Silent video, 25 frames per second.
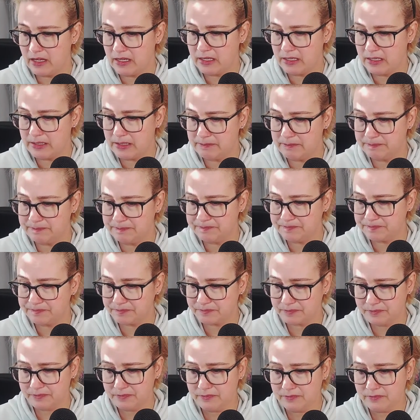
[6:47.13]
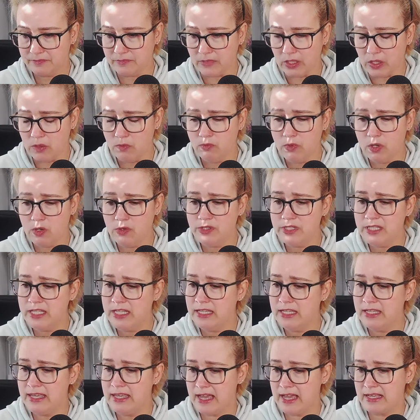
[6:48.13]
um,
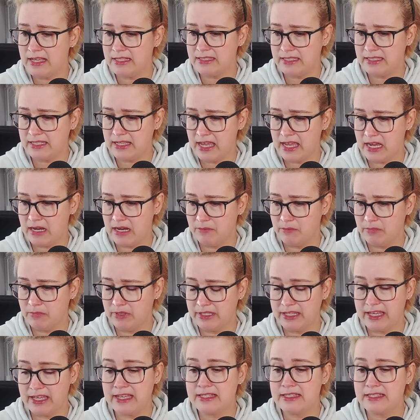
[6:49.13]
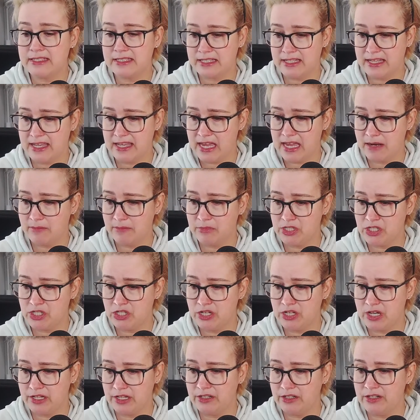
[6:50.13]
Rosie guessed, cam guessed Camera
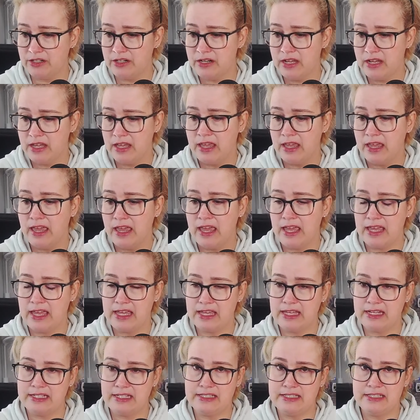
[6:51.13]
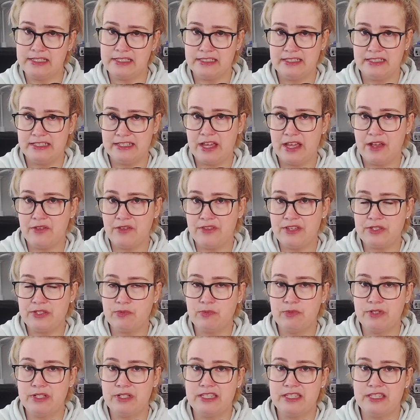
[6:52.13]
Shutter, and now
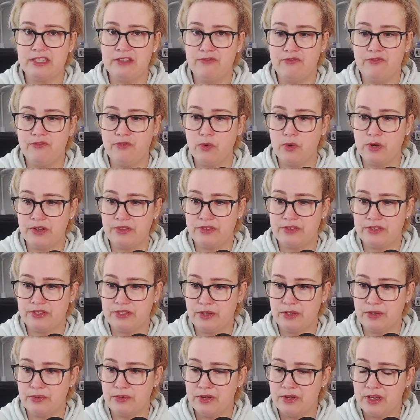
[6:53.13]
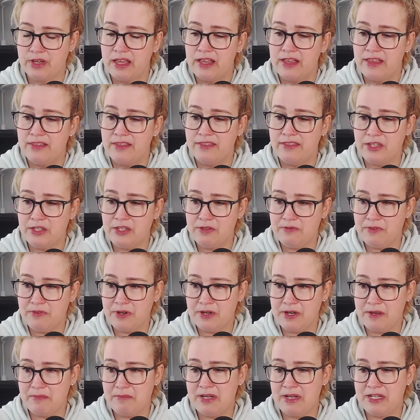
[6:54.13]
this one is the fourth. So thank you
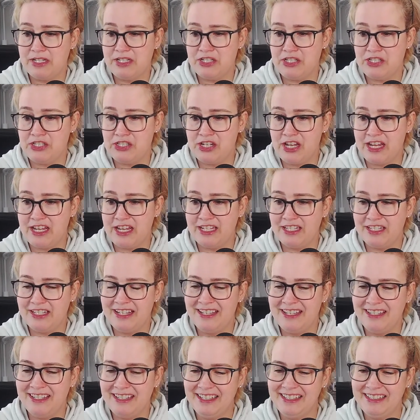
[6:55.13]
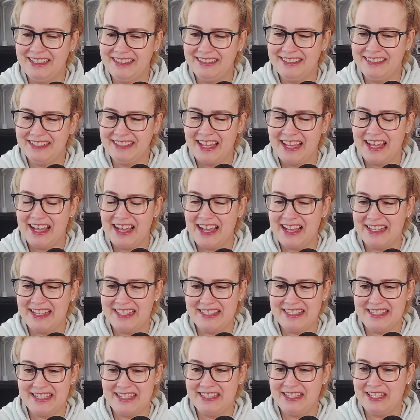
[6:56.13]
very much, Jane.
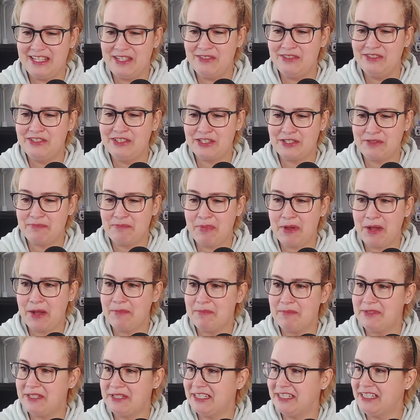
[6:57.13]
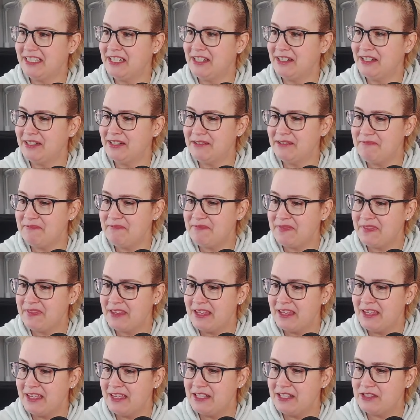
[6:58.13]
I see that you just popped in here.
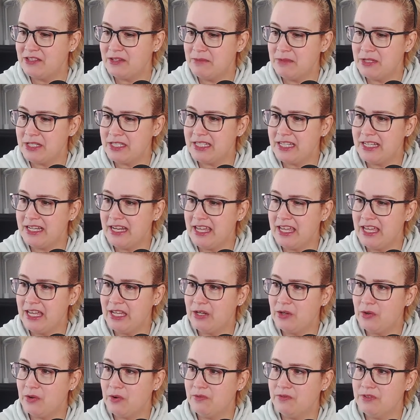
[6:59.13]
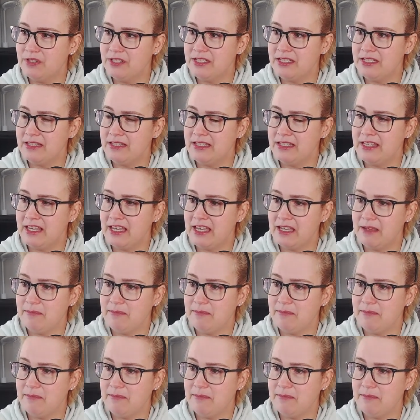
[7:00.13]
So I'm just going to head over to the